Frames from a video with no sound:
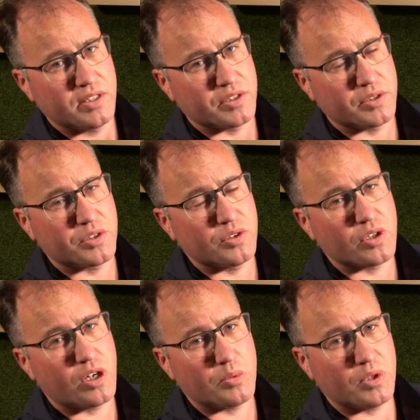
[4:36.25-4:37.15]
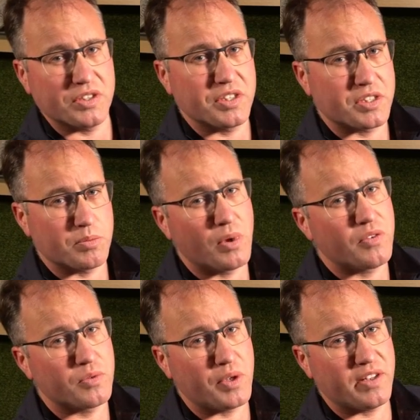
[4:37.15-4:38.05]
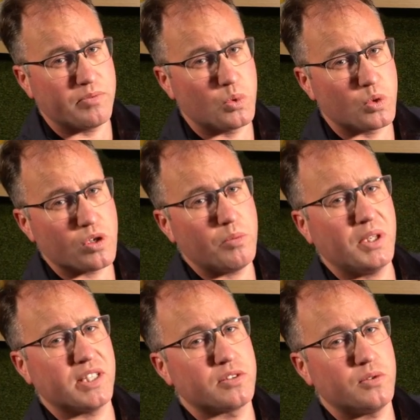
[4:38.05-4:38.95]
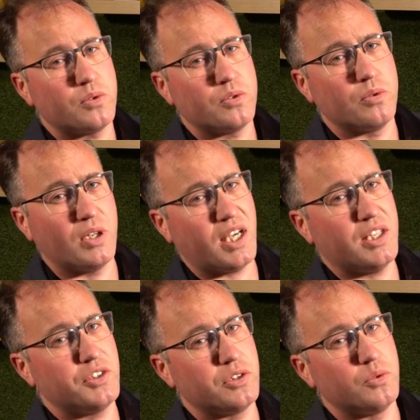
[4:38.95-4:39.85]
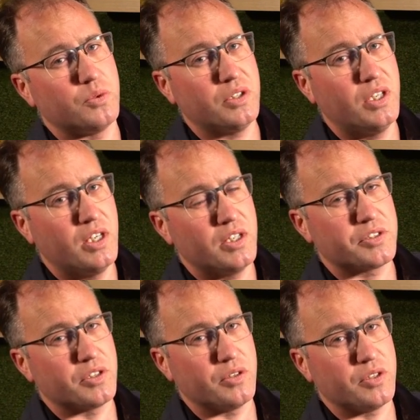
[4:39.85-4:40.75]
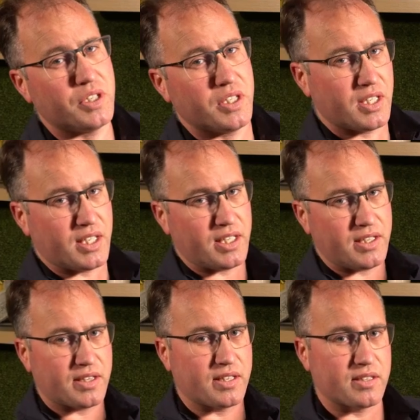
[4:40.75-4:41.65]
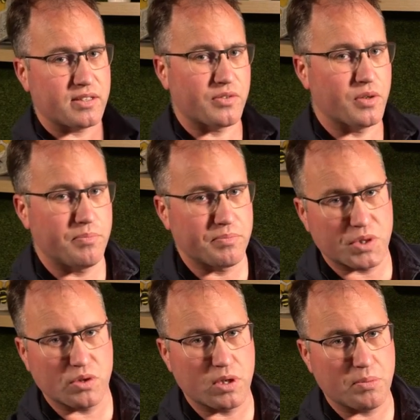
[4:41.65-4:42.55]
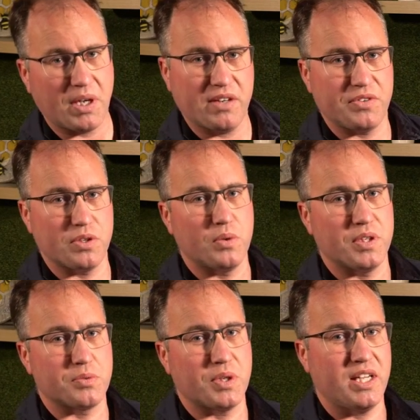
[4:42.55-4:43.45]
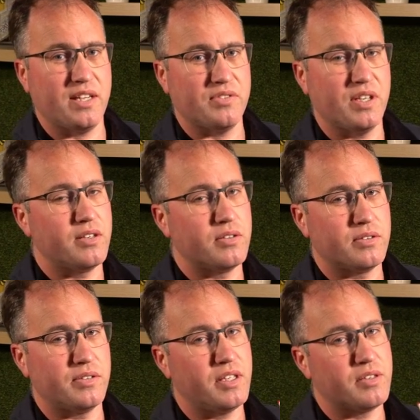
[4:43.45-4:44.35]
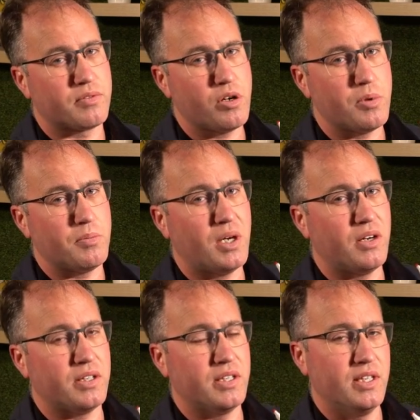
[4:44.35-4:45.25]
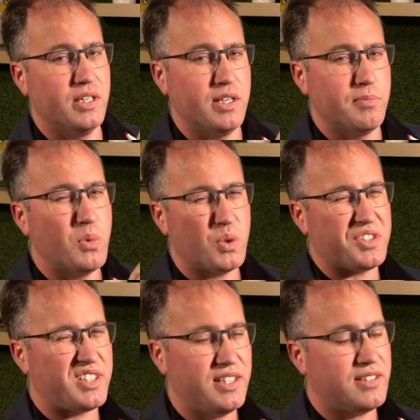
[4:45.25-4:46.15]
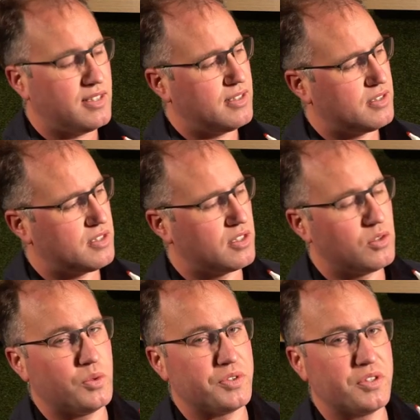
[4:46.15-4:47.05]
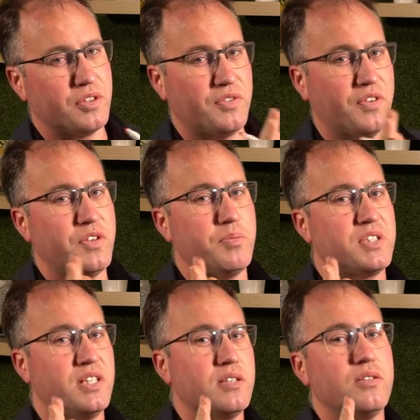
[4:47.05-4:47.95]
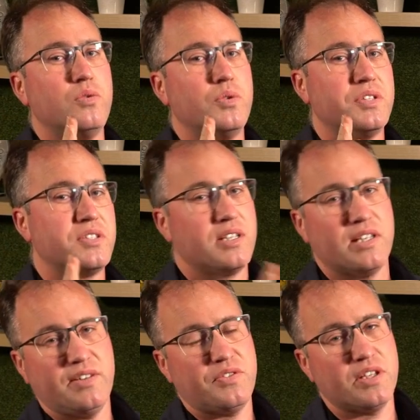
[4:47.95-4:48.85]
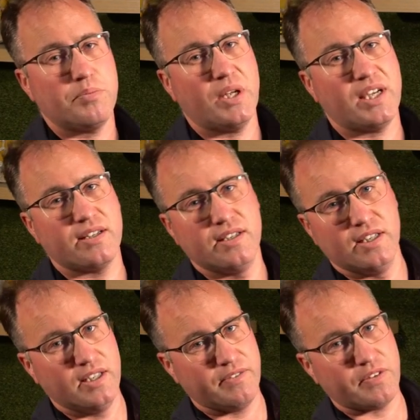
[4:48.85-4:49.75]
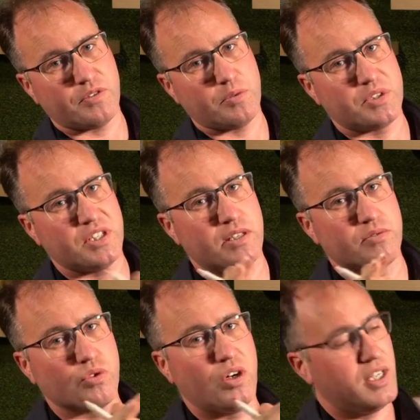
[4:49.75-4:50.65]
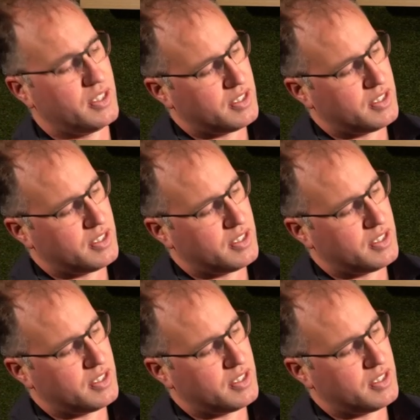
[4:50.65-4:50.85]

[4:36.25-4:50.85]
So a 2 guide wire system, often we have more complex lawn or larger lawn, so anything from 2 and above, you always want to have that robot mower more center to the lawn, so 50% of the lawn is to the left of the plate, 50% of the right.